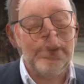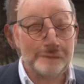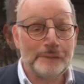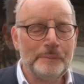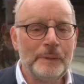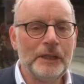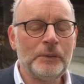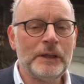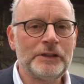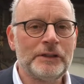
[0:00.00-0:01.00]
So there are many
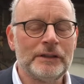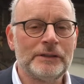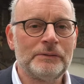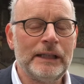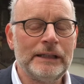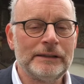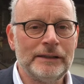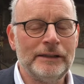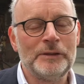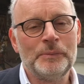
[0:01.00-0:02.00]
questions raised
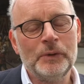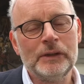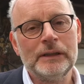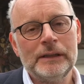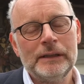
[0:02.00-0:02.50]
in this book,